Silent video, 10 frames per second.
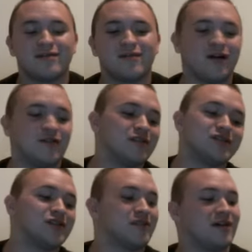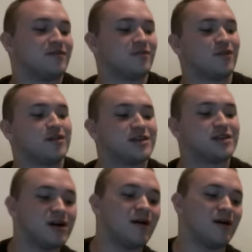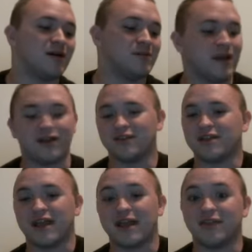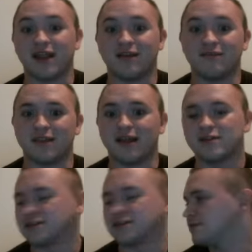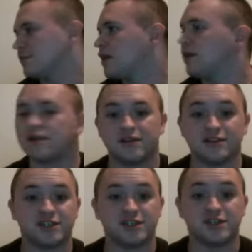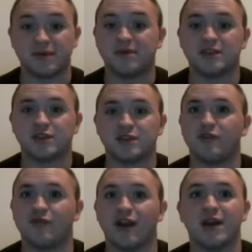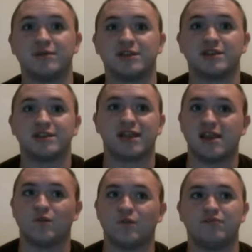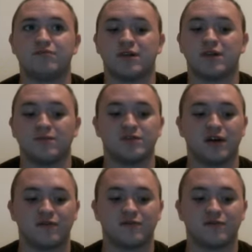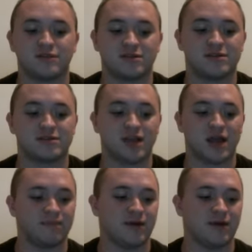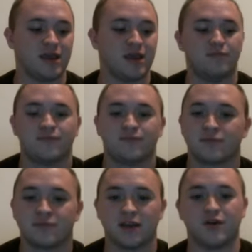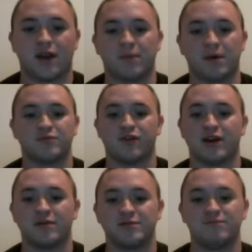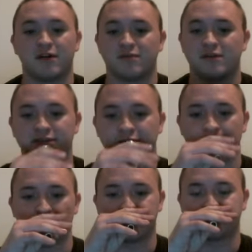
well, I really should have thought of more to talk about, but I really can't think of anything else. This is just me being totally random and just saying what comes up to the top of my head. Like grabbing up a random tube mouthpiece and then.